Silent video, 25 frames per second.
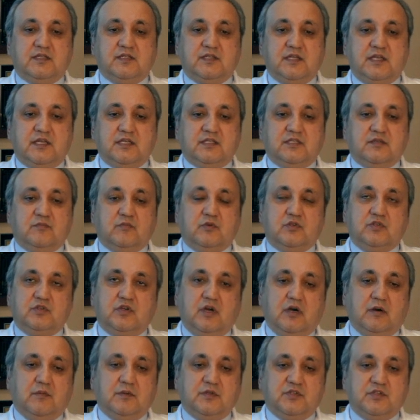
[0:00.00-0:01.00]
C is the most
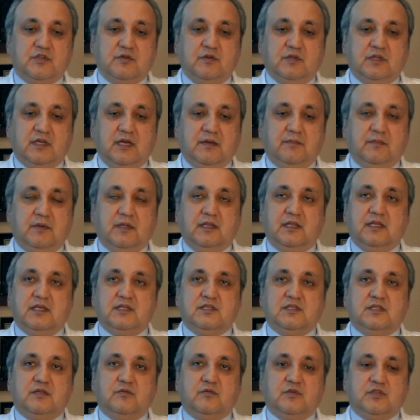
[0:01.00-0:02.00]
common genotype, at
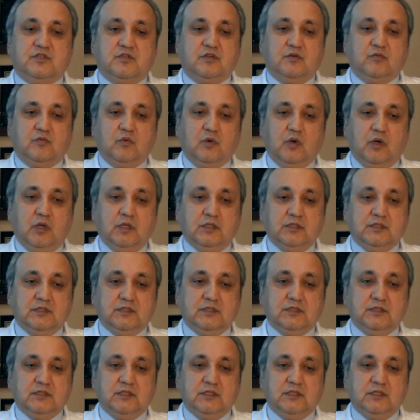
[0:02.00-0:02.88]
least in the Western world.